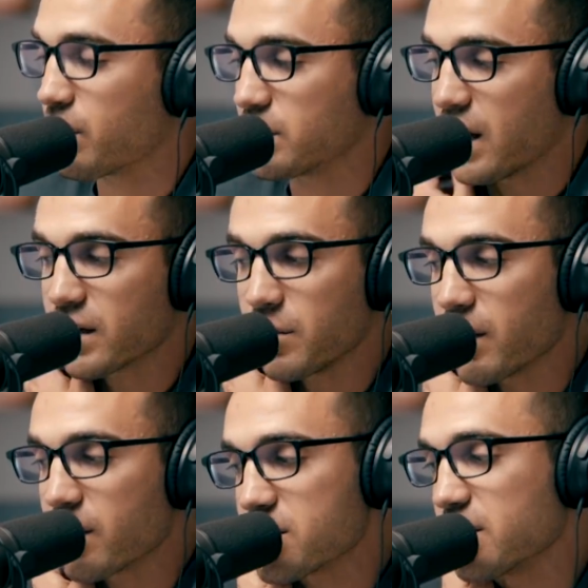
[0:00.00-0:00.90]
a couple
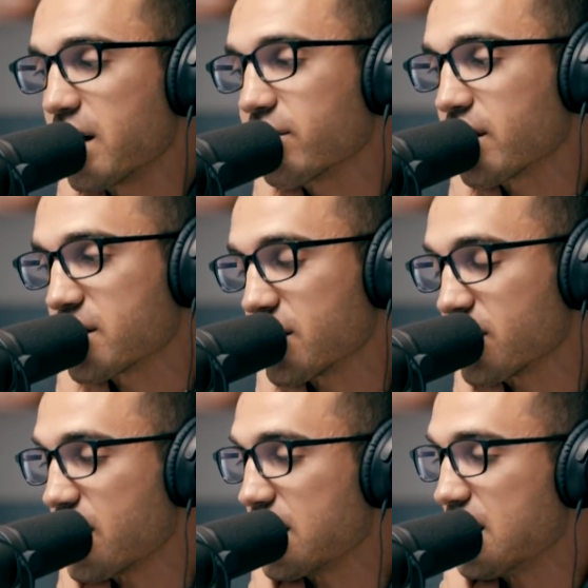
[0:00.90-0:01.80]
documentaries on Netflix that are
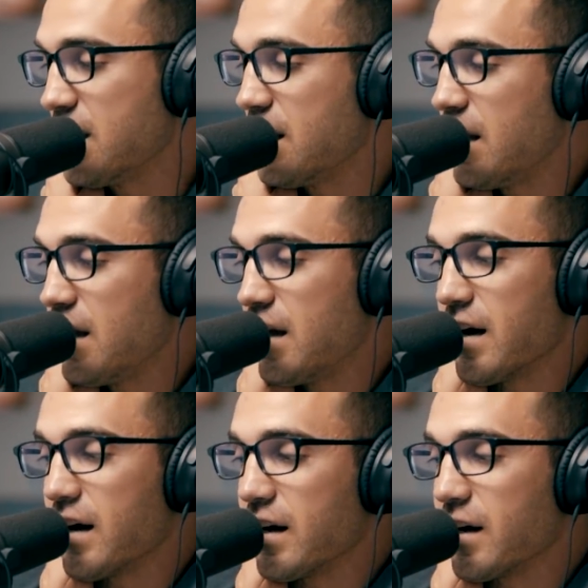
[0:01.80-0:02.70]
great. Oh hell yeah!
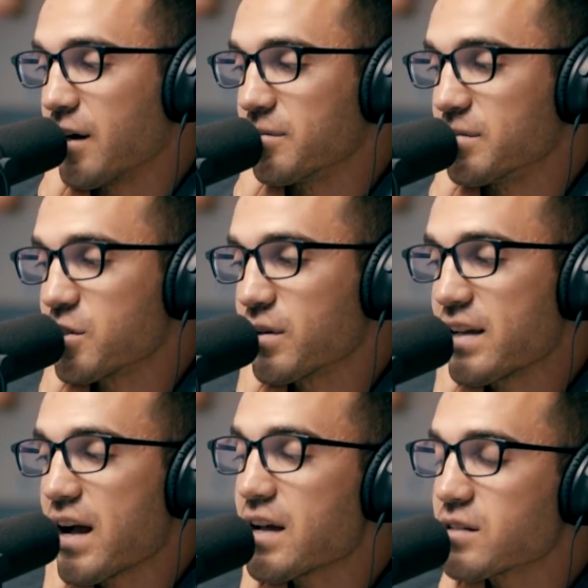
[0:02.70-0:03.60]
Um, so
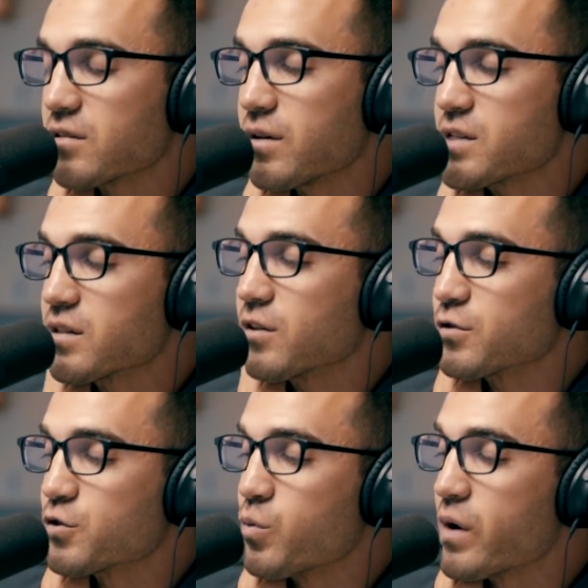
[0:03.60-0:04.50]
he asked a question
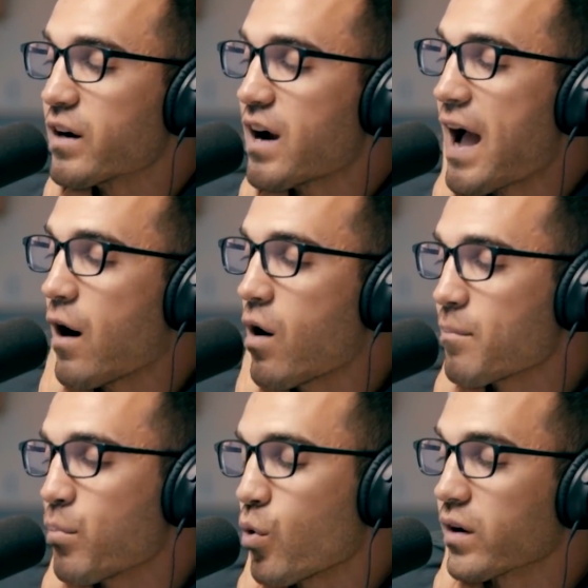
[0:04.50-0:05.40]
on Twitter: How
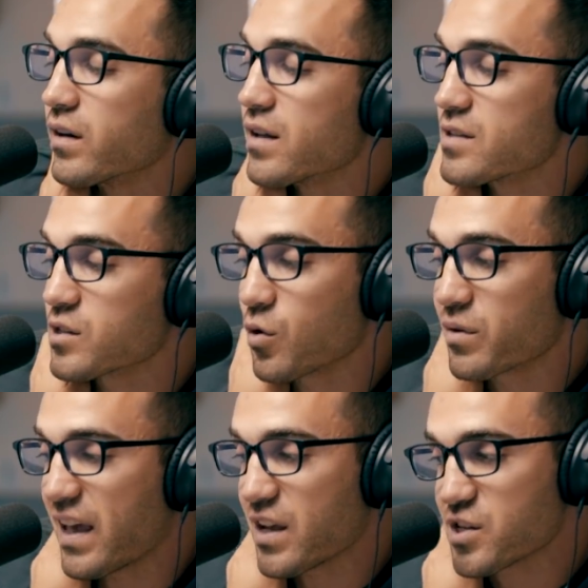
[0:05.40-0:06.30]
important is
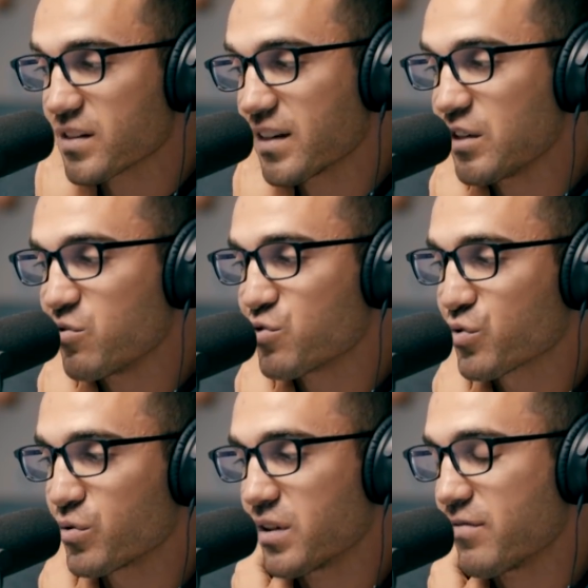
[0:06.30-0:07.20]
location? Can you
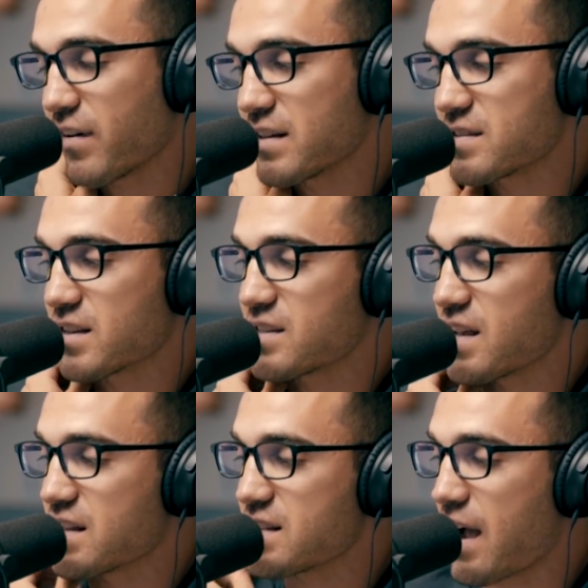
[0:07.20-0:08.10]
truly find
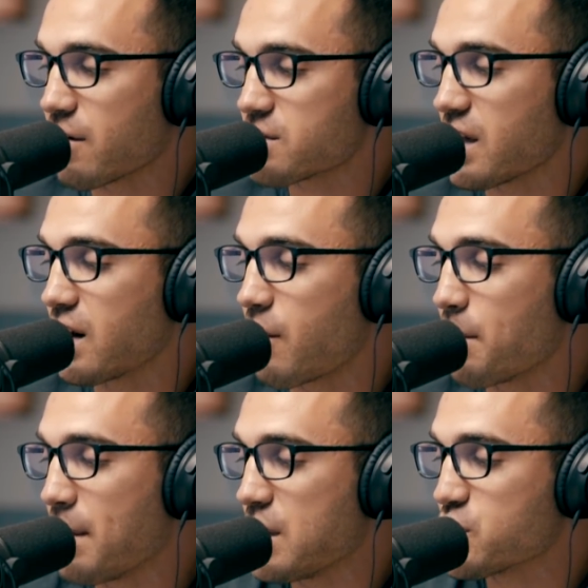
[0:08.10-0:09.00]
success outside of a
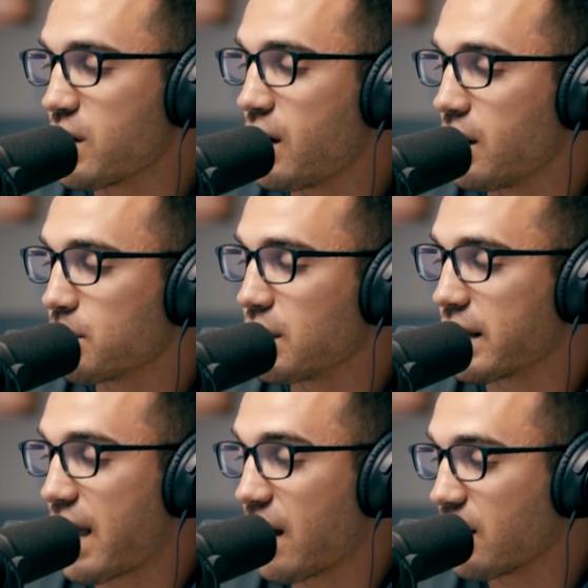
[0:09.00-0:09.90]
major hub
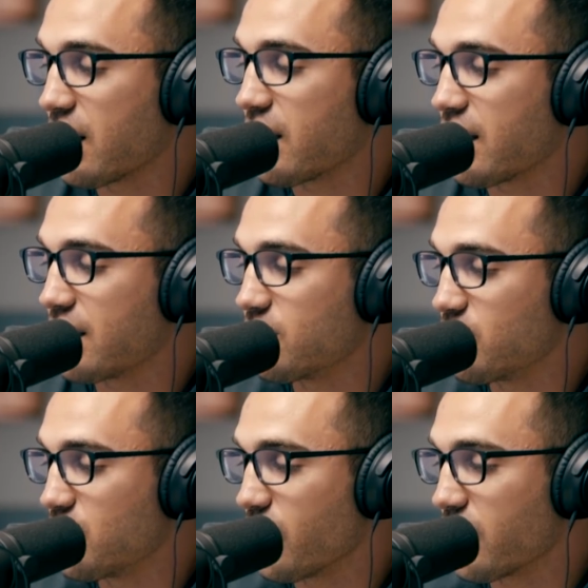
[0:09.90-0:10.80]
like L.A. and New
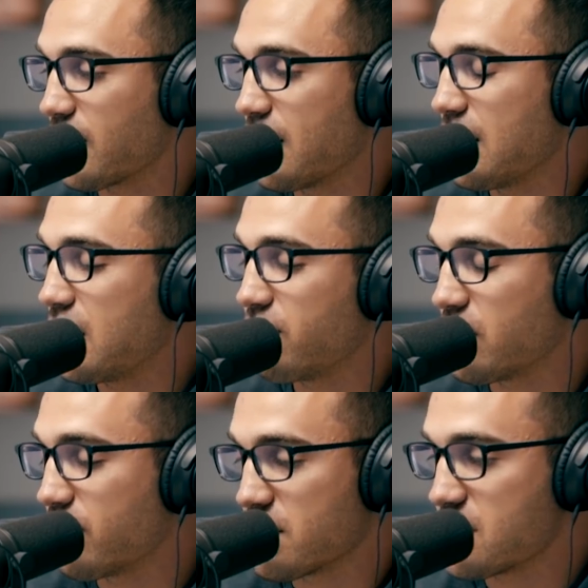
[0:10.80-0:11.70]
York,
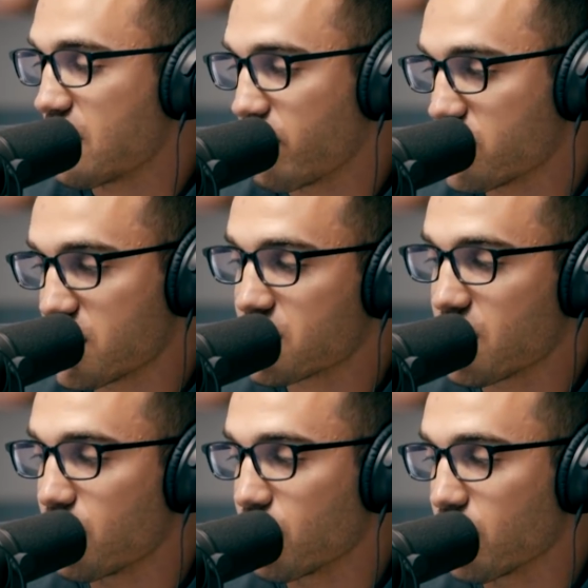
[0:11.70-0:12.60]
even if it's San
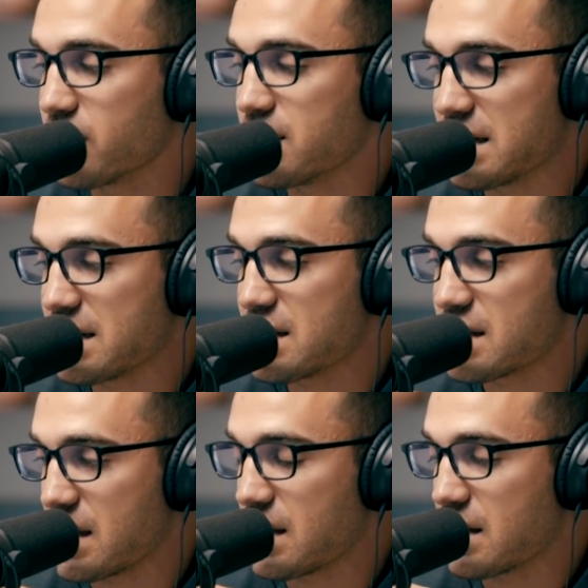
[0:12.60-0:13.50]
Francisco or
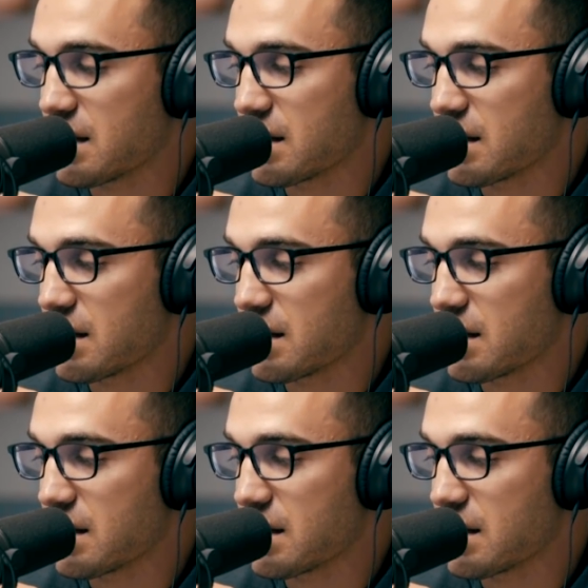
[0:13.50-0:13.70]
D.C.?